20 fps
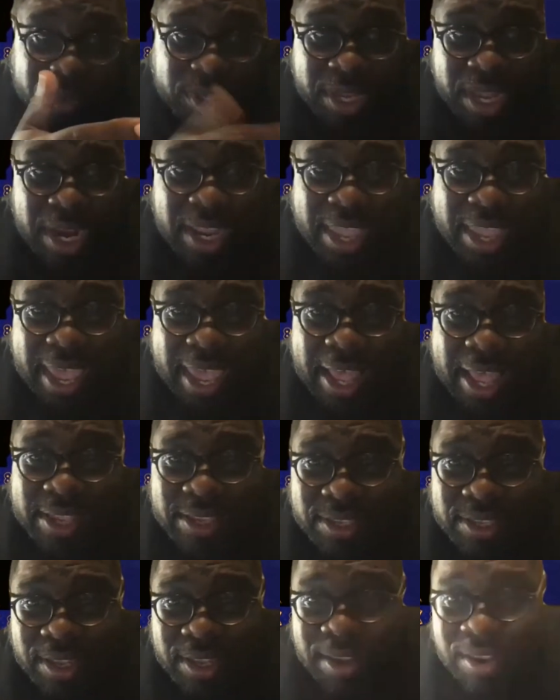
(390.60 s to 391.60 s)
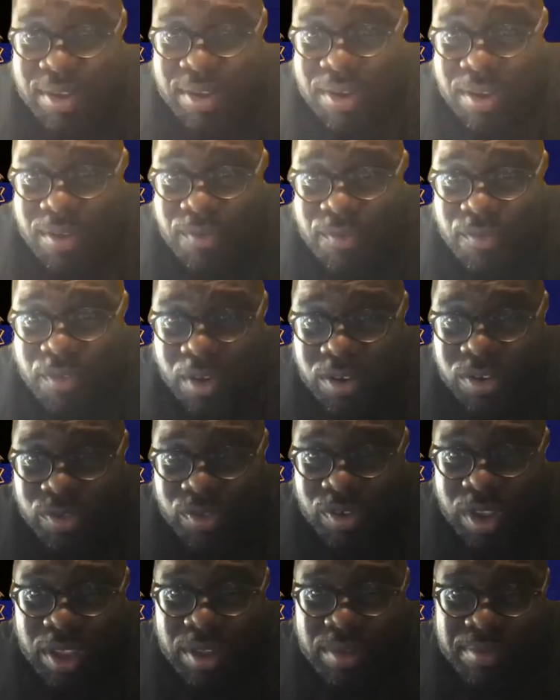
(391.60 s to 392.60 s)
telecasting, you know,
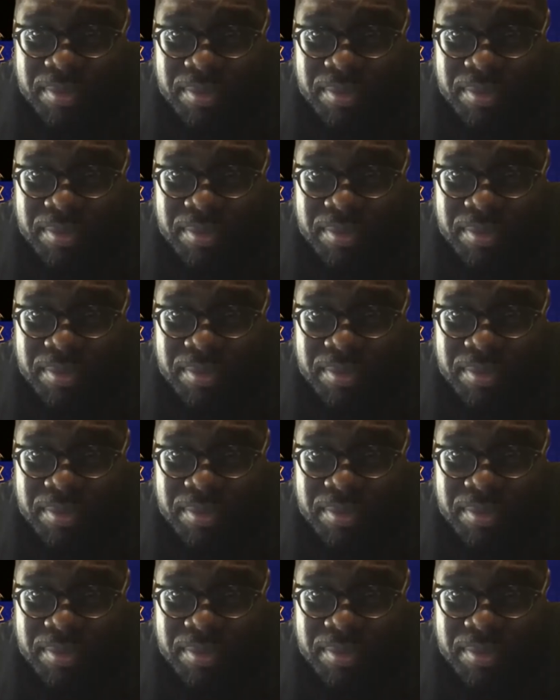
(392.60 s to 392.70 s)
virtually.